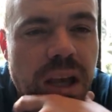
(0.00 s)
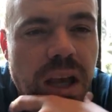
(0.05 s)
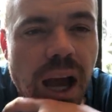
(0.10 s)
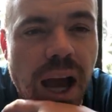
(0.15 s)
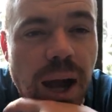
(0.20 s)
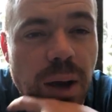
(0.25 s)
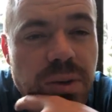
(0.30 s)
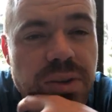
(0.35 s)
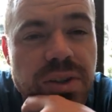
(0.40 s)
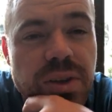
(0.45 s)

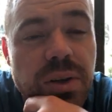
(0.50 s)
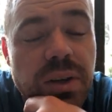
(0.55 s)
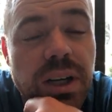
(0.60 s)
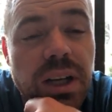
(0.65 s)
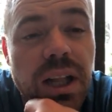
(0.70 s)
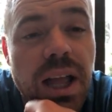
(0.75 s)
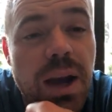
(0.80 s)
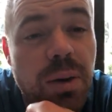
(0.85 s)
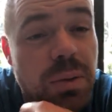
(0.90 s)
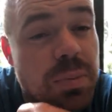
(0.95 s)
I was doing it
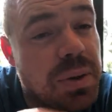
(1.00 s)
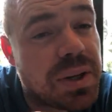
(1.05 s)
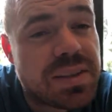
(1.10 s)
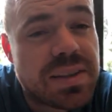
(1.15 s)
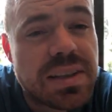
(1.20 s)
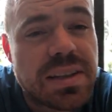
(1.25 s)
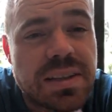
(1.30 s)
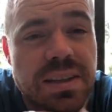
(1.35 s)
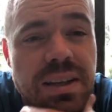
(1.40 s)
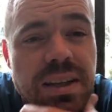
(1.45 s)
a lot with
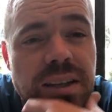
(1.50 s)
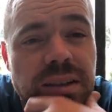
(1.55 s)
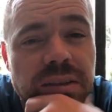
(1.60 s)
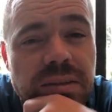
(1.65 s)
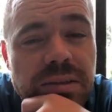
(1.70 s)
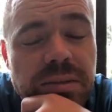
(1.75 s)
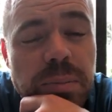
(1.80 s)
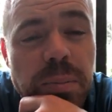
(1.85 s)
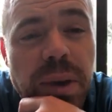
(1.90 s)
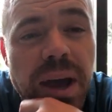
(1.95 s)
BCC
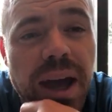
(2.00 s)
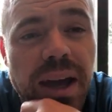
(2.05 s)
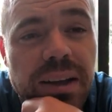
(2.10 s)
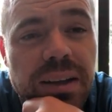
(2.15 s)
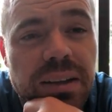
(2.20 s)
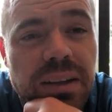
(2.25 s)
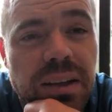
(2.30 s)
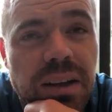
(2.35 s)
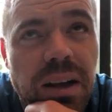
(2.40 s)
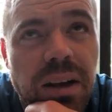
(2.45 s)
back
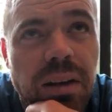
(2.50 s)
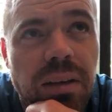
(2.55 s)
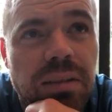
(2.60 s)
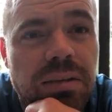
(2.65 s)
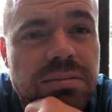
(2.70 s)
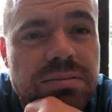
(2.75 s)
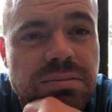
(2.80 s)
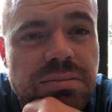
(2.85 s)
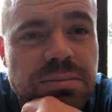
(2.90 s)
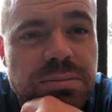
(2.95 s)

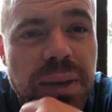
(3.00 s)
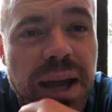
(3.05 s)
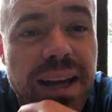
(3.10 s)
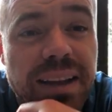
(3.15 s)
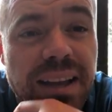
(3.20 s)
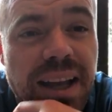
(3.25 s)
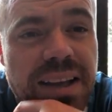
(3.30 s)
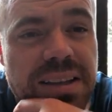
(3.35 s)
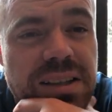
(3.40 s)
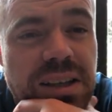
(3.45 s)

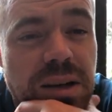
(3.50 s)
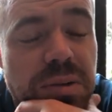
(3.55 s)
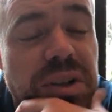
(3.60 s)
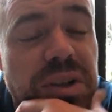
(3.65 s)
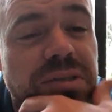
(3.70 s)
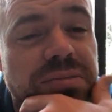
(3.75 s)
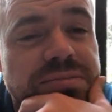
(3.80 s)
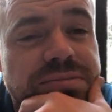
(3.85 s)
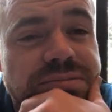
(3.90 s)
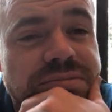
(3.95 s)
last
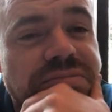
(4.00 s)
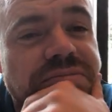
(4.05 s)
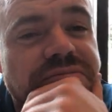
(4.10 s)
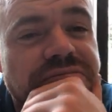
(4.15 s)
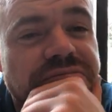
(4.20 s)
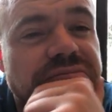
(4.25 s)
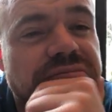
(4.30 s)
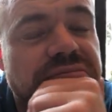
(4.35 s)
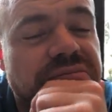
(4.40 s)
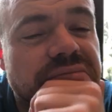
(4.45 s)
summer.
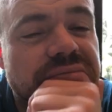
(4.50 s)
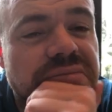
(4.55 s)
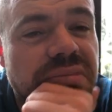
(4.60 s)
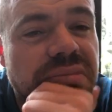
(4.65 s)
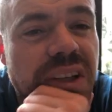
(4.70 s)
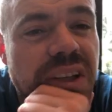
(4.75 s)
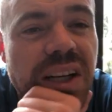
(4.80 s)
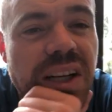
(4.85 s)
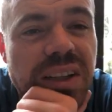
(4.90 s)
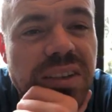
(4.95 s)

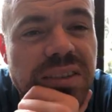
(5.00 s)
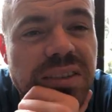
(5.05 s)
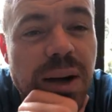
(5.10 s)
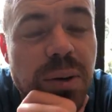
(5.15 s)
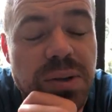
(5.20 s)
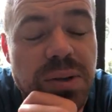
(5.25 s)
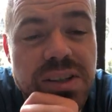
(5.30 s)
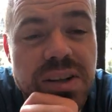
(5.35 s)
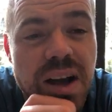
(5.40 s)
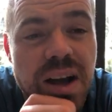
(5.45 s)
I
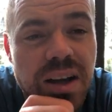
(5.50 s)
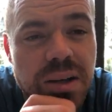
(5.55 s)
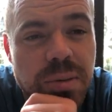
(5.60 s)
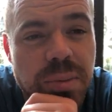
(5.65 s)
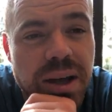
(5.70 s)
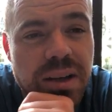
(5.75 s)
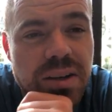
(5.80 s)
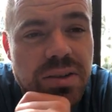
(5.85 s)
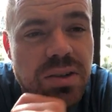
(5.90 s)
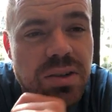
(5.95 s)
wasn't talking
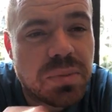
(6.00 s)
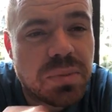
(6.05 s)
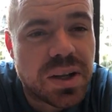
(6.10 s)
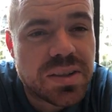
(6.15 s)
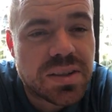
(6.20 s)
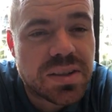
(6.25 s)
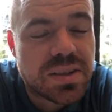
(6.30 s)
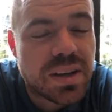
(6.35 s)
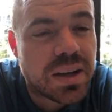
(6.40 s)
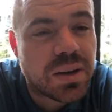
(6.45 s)
about it too much
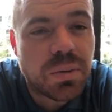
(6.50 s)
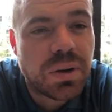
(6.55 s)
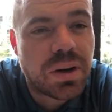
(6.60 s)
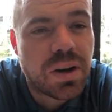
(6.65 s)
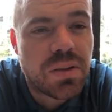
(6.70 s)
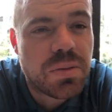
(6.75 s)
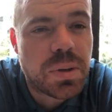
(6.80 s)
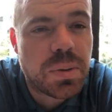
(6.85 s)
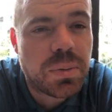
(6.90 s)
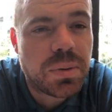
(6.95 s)
because I didn't want
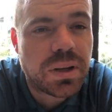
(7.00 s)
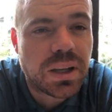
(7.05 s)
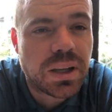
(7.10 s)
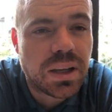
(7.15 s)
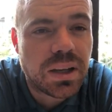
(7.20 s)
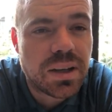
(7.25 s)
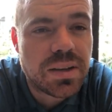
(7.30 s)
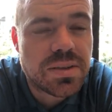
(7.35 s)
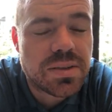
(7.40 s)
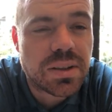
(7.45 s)
other people to get
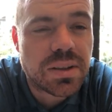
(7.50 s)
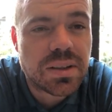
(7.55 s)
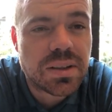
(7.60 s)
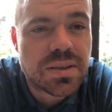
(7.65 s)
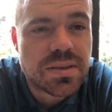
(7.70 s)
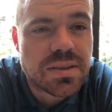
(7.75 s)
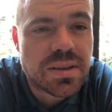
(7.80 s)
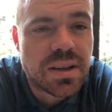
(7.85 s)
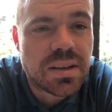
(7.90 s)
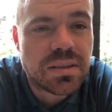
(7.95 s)
into it,
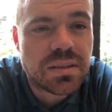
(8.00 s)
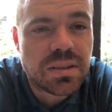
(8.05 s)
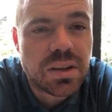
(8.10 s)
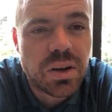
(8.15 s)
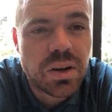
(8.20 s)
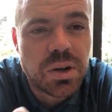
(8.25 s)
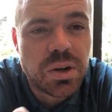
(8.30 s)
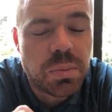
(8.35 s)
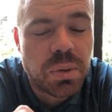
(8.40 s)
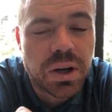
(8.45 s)
because then,
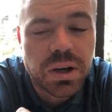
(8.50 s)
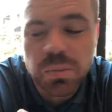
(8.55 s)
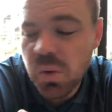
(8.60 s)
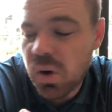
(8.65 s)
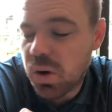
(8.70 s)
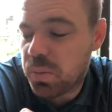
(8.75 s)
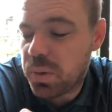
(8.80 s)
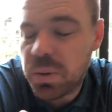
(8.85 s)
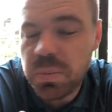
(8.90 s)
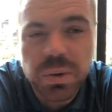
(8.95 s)
you're bringing more
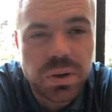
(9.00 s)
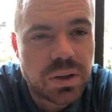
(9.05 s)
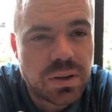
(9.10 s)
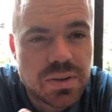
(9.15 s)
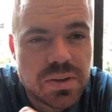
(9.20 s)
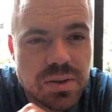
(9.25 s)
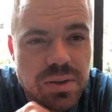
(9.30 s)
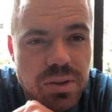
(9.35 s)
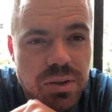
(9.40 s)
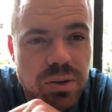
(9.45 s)
people
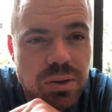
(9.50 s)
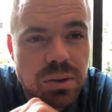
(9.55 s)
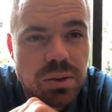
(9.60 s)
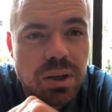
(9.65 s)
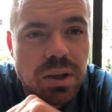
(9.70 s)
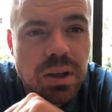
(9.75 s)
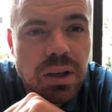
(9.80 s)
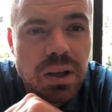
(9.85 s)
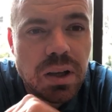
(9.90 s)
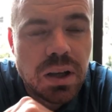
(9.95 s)
into
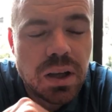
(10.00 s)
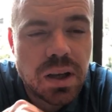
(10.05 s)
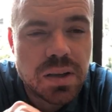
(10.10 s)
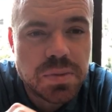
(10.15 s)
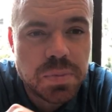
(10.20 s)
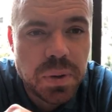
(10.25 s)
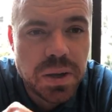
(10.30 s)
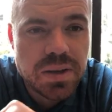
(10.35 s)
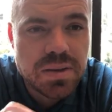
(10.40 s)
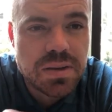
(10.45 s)
a
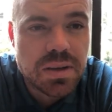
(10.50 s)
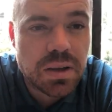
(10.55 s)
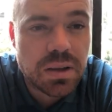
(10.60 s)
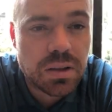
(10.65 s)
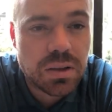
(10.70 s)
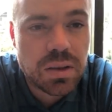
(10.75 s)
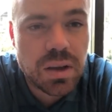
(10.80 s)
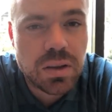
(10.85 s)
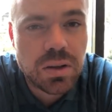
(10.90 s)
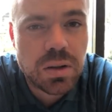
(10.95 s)
space
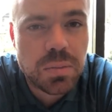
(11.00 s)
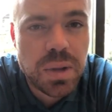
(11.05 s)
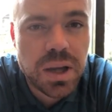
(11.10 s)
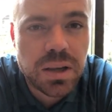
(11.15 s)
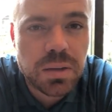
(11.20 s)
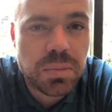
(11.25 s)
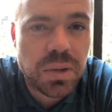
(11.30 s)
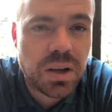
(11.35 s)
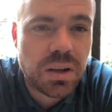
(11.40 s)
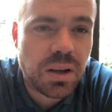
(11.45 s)
that you're
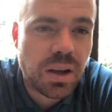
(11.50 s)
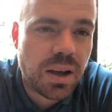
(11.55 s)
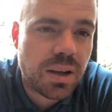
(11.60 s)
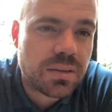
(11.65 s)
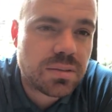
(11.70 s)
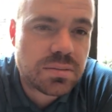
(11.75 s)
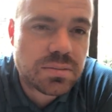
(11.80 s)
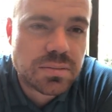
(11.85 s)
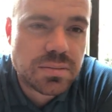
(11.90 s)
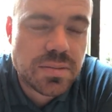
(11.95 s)
making money on.
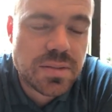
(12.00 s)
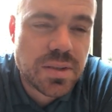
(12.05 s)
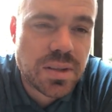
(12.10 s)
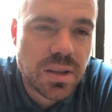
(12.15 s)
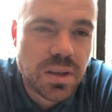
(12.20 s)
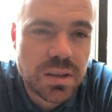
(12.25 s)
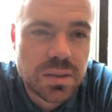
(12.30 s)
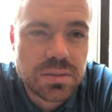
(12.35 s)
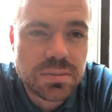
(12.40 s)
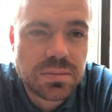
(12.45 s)

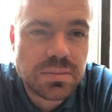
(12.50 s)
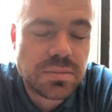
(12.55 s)
So,